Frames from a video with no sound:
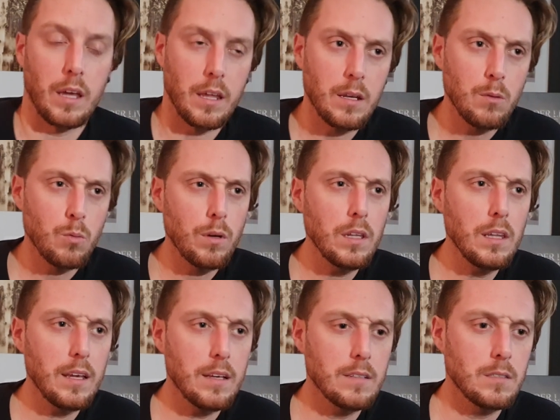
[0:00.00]
And it
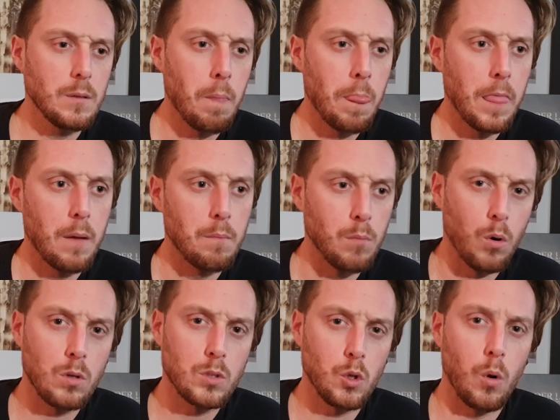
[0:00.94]
really is
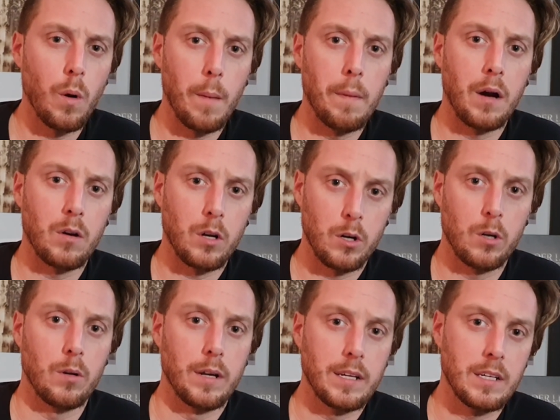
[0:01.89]
more so about
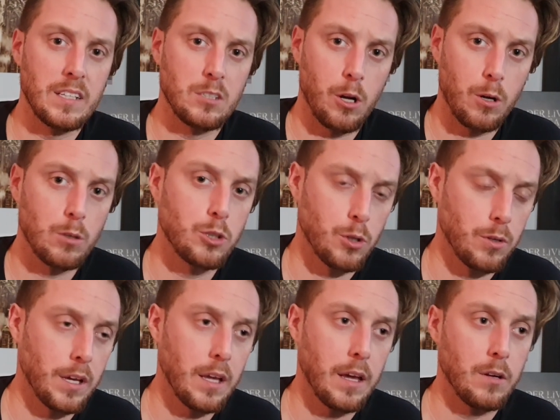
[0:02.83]
her. It is her
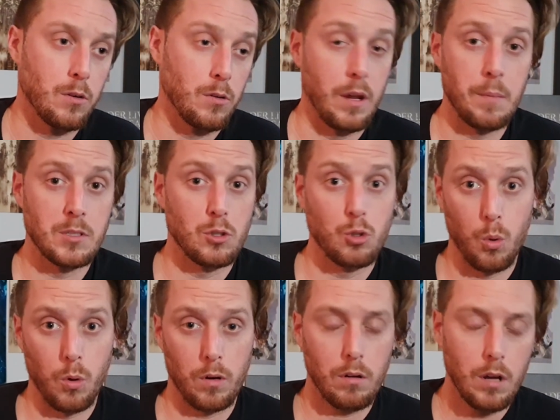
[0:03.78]
journey, and her name is
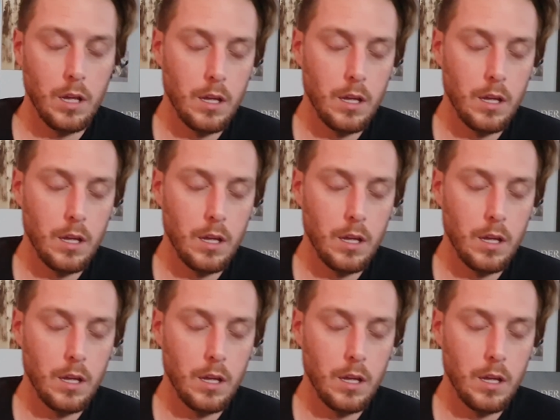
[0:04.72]
Dor.